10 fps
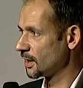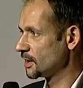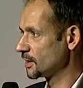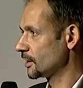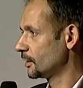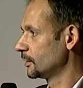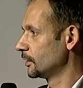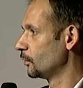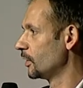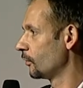is
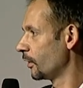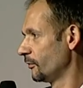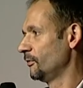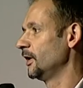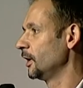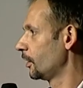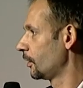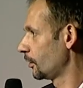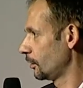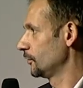done with one
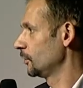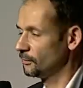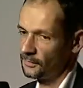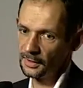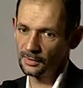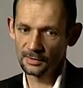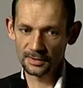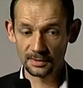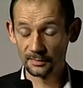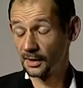finger or two
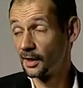fingers. But